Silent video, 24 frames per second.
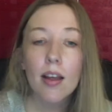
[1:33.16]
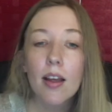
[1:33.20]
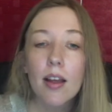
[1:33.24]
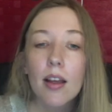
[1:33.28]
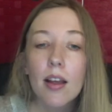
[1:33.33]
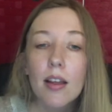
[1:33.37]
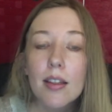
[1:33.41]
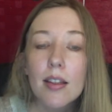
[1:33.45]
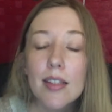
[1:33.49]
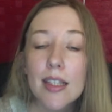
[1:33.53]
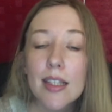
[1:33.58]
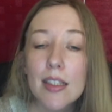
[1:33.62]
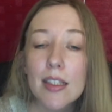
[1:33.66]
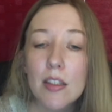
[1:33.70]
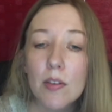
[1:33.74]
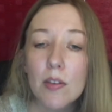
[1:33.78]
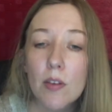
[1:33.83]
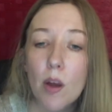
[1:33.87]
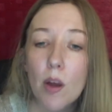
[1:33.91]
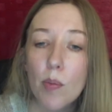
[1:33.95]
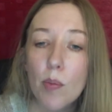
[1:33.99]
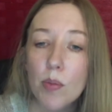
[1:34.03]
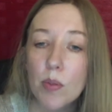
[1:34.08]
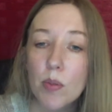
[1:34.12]
6 of
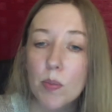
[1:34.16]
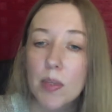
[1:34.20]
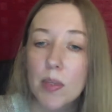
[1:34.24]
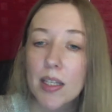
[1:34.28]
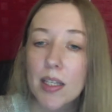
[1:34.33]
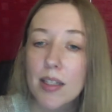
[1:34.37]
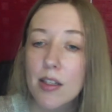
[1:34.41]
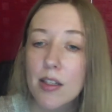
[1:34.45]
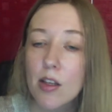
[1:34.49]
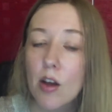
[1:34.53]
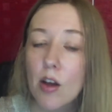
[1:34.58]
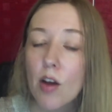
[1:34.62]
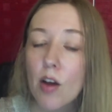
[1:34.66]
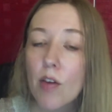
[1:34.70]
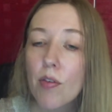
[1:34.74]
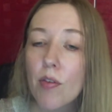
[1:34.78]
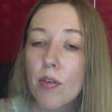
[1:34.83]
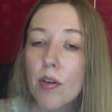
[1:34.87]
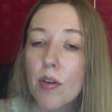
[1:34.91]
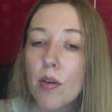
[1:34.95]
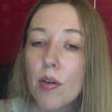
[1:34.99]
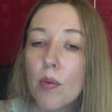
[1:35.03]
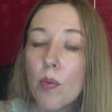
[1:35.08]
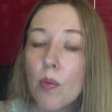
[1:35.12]
Cups speaks of
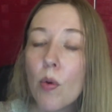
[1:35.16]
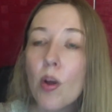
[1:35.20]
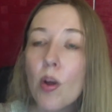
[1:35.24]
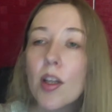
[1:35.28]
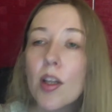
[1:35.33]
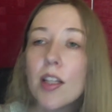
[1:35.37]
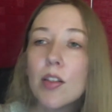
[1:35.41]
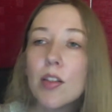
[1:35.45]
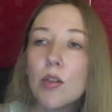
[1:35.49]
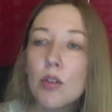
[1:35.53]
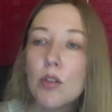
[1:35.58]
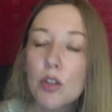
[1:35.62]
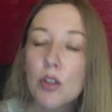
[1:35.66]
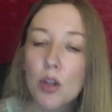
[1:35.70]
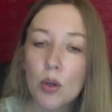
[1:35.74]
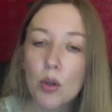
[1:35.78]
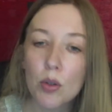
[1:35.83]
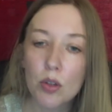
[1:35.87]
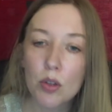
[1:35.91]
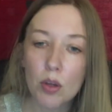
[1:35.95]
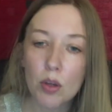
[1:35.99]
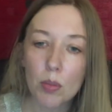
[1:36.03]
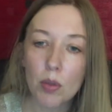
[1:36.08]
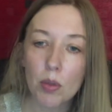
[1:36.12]
wanting to show
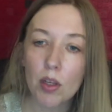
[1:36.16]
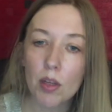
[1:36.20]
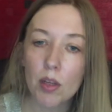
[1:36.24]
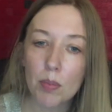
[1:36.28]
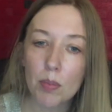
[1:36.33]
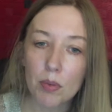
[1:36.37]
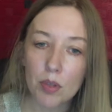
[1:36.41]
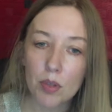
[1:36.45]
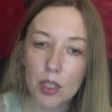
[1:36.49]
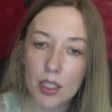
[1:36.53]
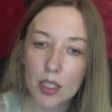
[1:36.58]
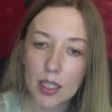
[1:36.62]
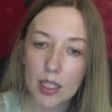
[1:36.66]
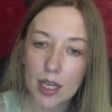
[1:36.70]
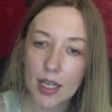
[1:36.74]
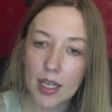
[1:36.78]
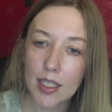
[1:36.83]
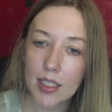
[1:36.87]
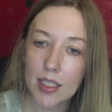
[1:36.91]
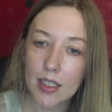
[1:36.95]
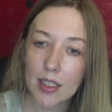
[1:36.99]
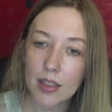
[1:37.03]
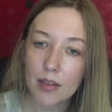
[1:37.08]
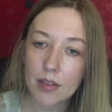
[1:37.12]
someone
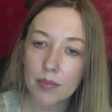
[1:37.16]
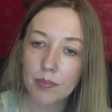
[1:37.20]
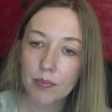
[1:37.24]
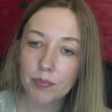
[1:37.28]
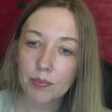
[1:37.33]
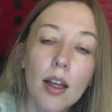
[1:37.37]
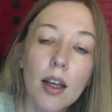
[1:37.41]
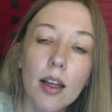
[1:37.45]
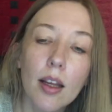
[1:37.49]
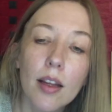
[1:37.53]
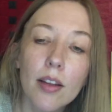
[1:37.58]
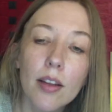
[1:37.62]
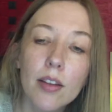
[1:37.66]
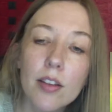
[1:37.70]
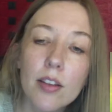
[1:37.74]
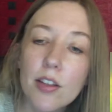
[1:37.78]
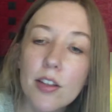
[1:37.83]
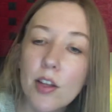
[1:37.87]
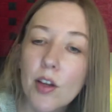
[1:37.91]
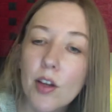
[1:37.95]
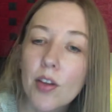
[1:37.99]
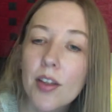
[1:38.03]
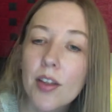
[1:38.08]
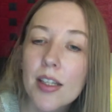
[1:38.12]
appreciation.
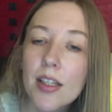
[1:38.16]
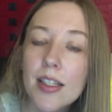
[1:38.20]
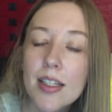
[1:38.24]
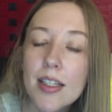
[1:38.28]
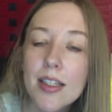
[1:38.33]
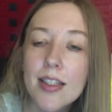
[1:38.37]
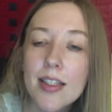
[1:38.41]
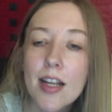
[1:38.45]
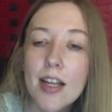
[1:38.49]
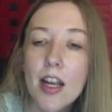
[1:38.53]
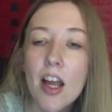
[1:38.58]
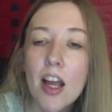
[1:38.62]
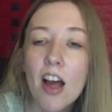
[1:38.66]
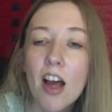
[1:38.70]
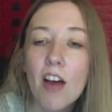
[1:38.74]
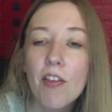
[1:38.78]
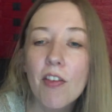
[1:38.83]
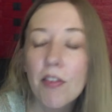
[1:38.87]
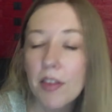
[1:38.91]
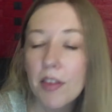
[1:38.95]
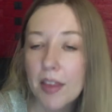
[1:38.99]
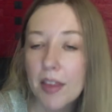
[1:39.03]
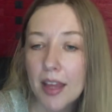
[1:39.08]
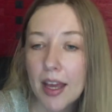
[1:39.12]
So this is
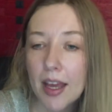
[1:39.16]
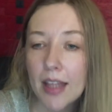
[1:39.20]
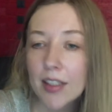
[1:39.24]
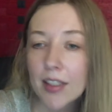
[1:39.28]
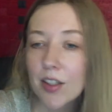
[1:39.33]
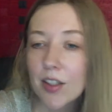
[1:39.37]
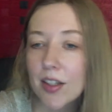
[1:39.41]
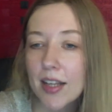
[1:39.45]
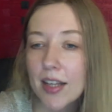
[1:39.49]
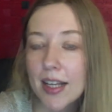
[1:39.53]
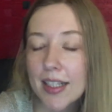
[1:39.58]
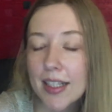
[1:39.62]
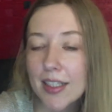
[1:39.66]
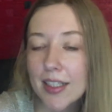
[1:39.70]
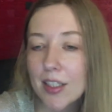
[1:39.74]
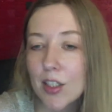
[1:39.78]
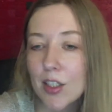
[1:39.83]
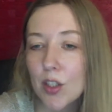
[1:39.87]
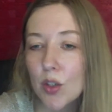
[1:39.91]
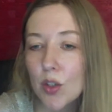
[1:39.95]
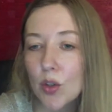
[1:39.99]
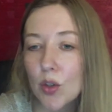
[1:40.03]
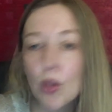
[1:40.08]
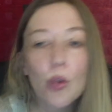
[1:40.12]
love that connects
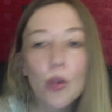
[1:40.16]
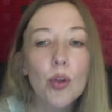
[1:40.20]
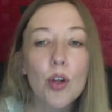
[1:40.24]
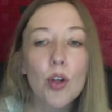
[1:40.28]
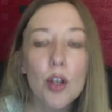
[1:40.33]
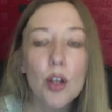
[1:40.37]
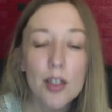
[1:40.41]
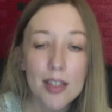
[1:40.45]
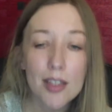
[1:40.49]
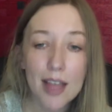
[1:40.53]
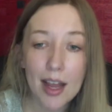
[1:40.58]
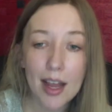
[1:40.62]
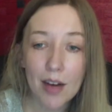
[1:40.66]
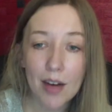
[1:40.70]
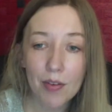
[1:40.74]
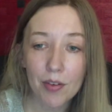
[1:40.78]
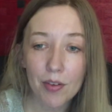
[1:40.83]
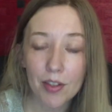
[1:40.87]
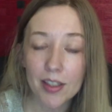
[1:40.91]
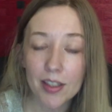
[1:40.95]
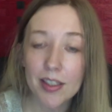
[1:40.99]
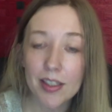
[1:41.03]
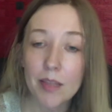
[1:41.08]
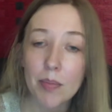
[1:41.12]
you to yourself
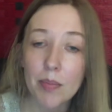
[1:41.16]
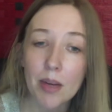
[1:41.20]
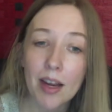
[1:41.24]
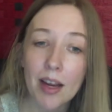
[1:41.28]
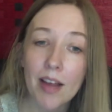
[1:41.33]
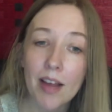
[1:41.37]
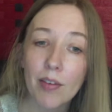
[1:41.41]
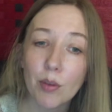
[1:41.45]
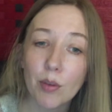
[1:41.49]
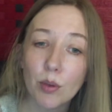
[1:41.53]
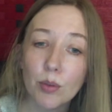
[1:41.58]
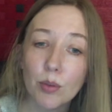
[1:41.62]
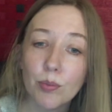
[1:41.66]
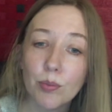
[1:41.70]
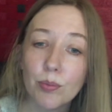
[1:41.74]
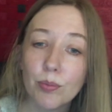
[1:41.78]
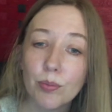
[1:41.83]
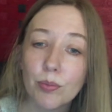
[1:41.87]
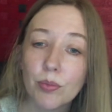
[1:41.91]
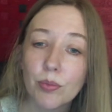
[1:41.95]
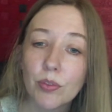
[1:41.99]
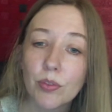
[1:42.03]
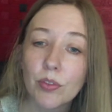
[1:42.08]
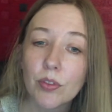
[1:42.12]
on a deeper level.
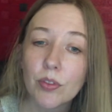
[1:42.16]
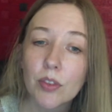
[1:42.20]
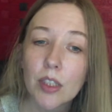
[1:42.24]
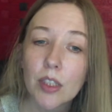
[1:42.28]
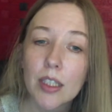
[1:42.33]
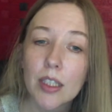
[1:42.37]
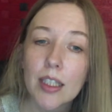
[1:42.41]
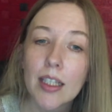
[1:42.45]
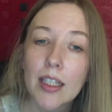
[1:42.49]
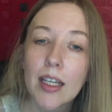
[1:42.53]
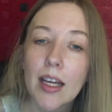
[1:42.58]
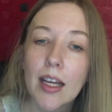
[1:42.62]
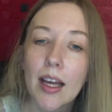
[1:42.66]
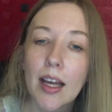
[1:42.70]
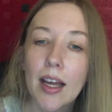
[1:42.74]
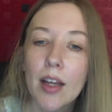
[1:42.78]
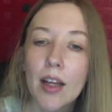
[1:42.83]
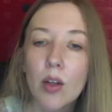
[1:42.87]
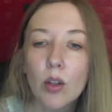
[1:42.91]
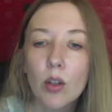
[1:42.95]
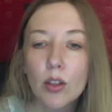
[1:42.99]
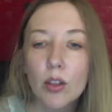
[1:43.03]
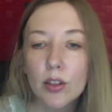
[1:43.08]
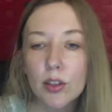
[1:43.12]

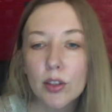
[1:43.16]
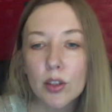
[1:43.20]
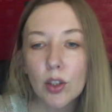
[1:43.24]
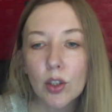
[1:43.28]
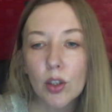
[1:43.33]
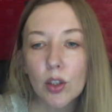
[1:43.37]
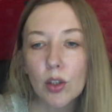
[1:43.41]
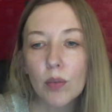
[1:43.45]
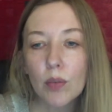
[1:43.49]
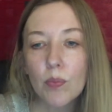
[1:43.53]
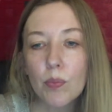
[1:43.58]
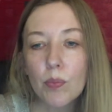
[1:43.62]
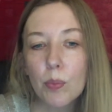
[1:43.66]
And also,